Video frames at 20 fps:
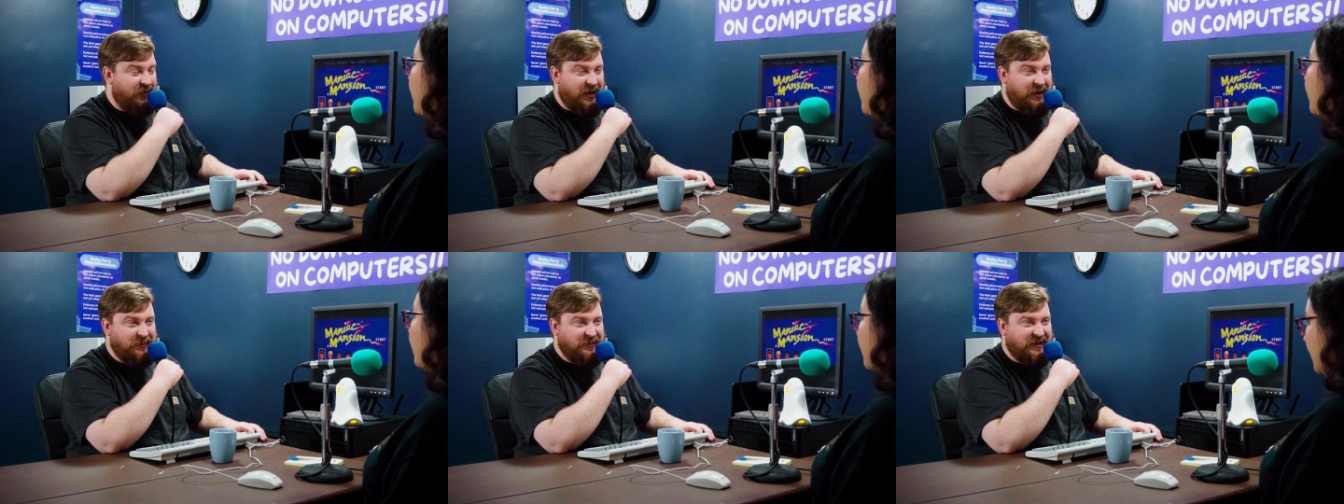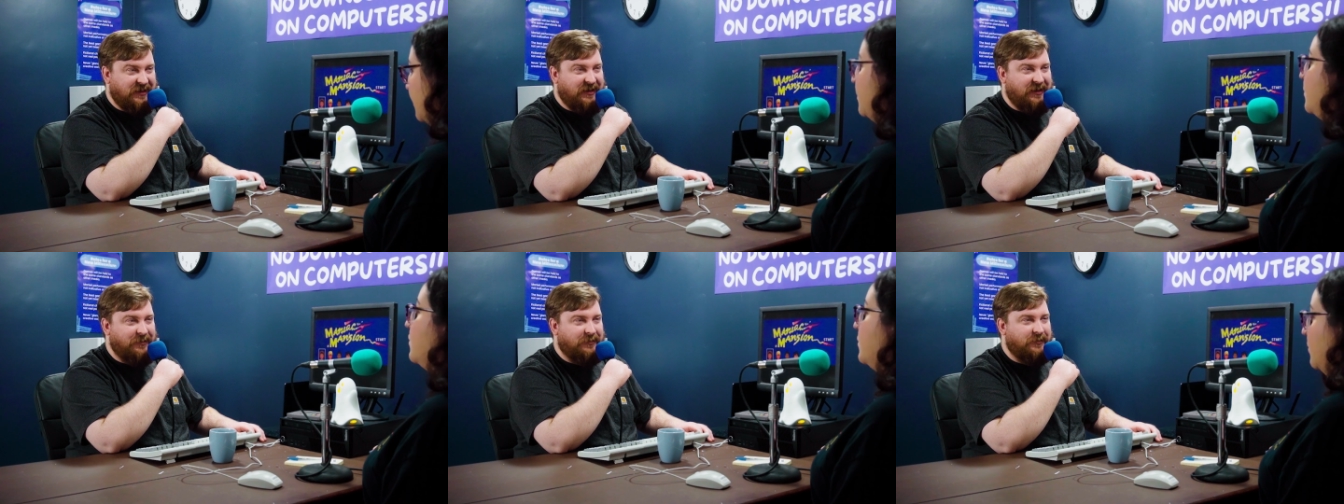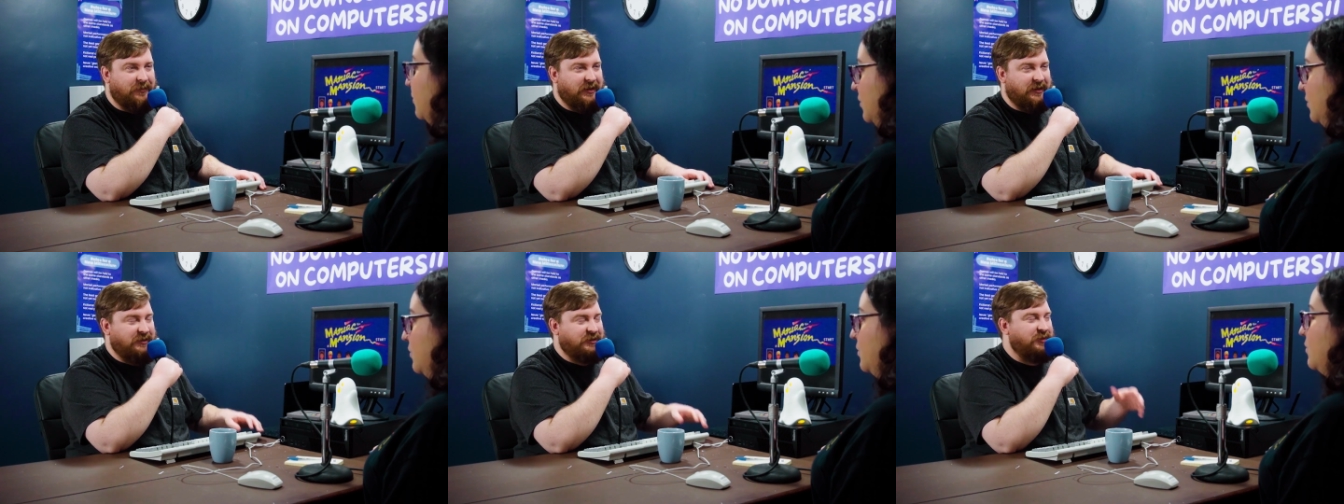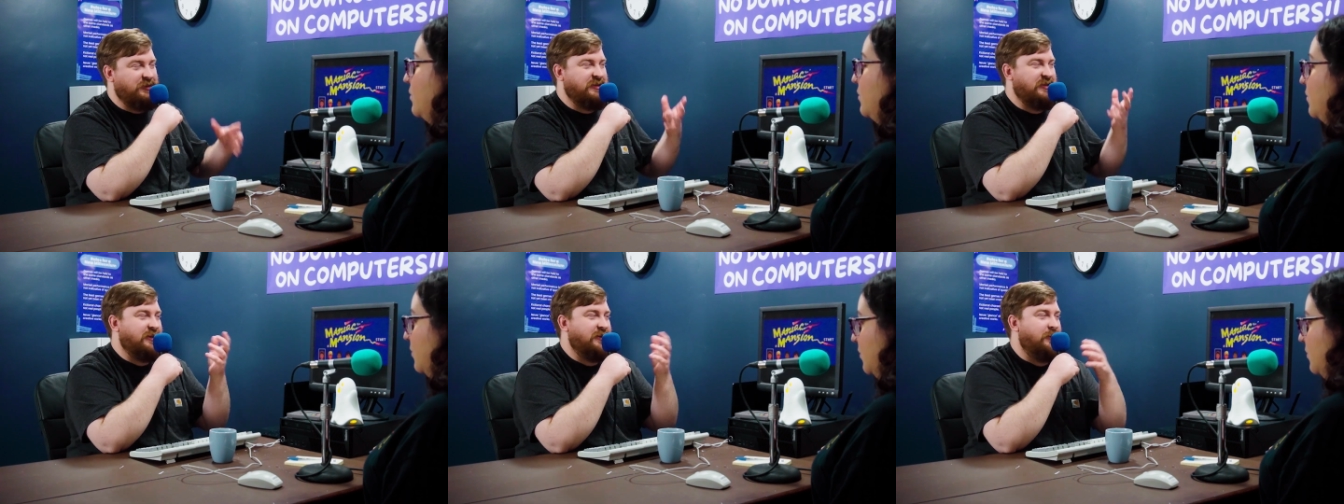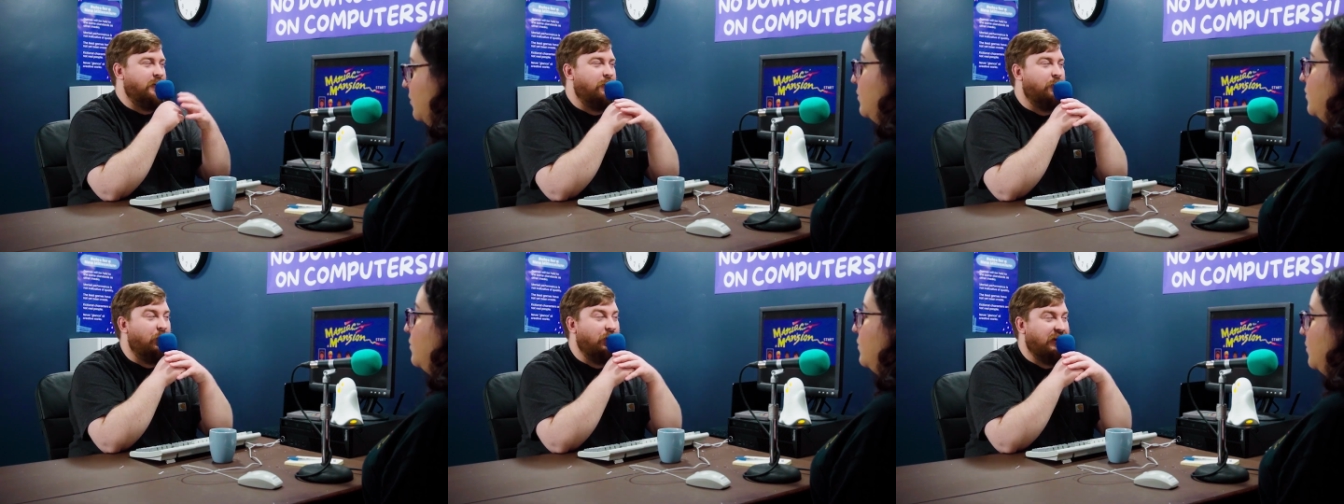games that they, so it's
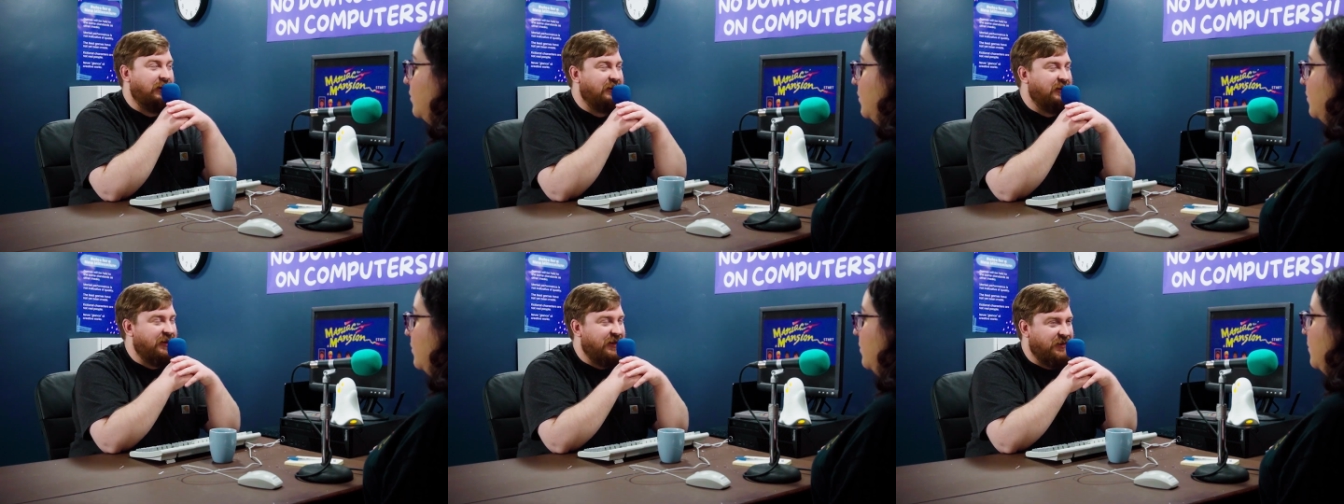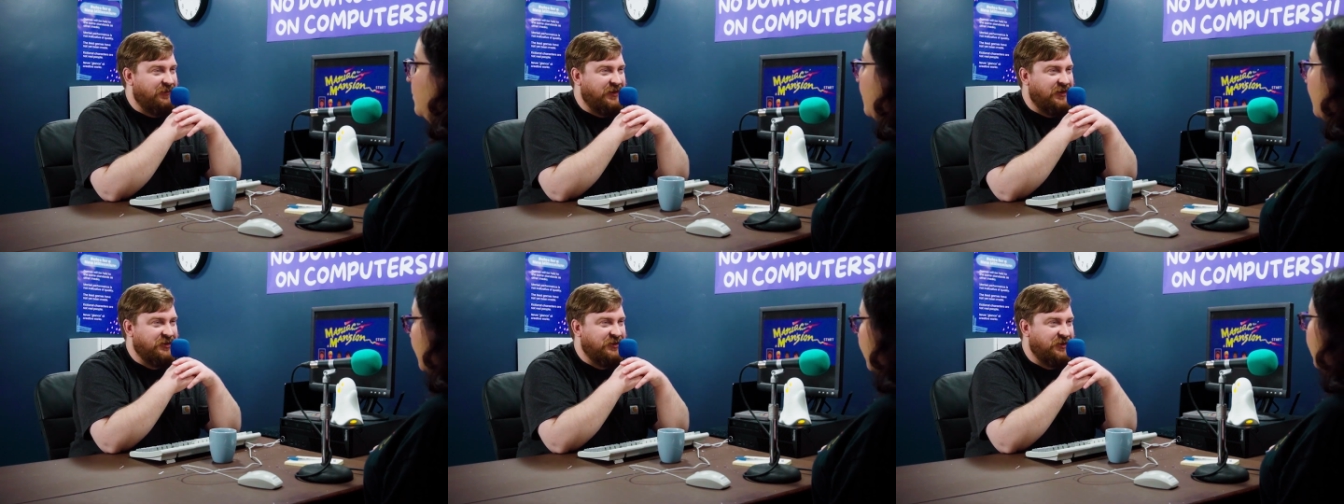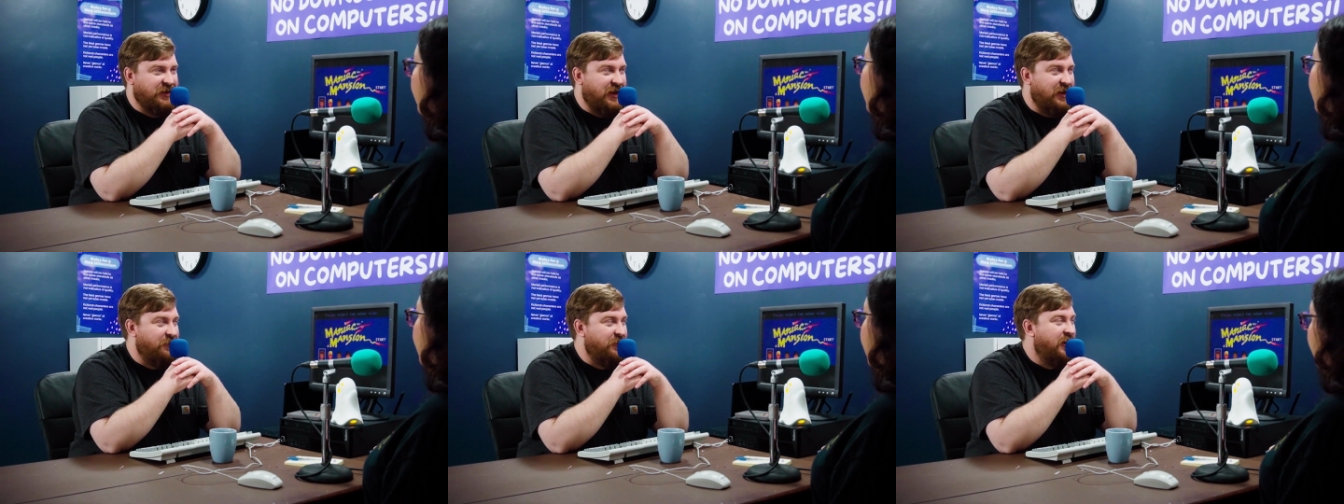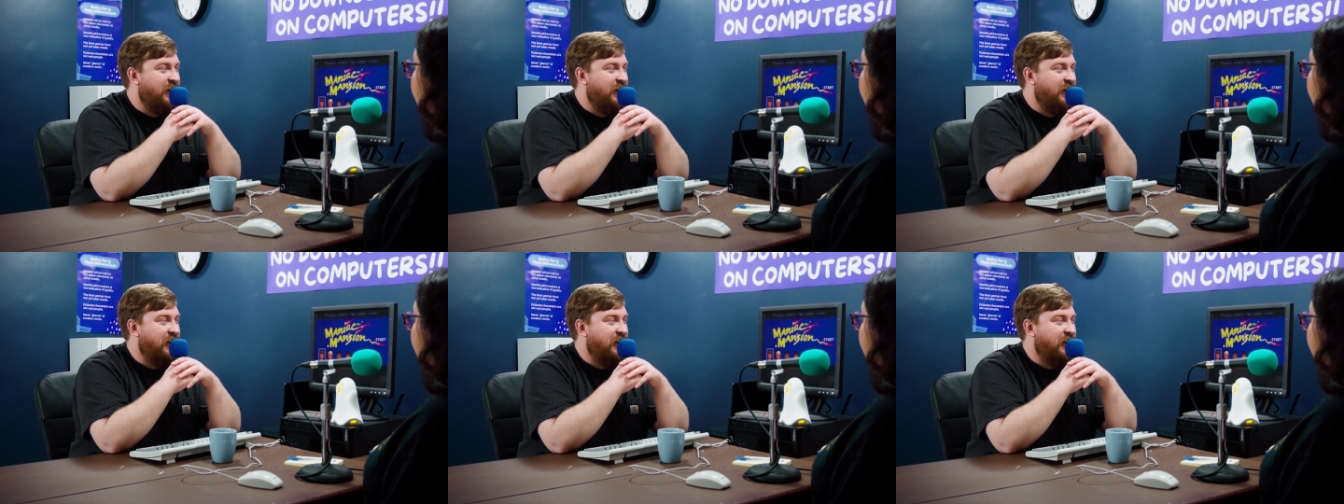a point and click adventure game.